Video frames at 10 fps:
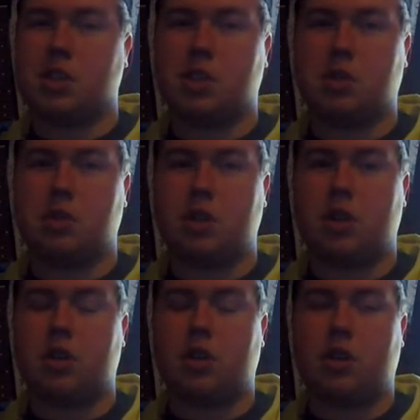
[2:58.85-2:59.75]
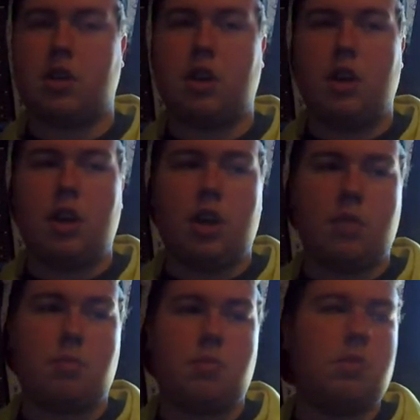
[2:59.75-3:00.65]
so Derek
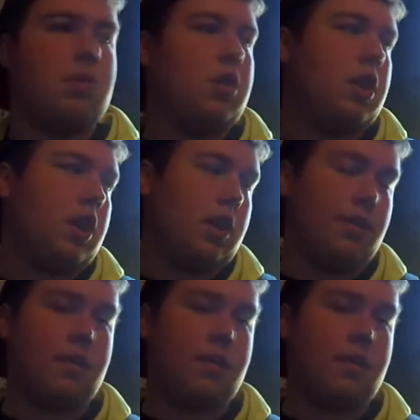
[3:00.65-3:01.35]
and Dave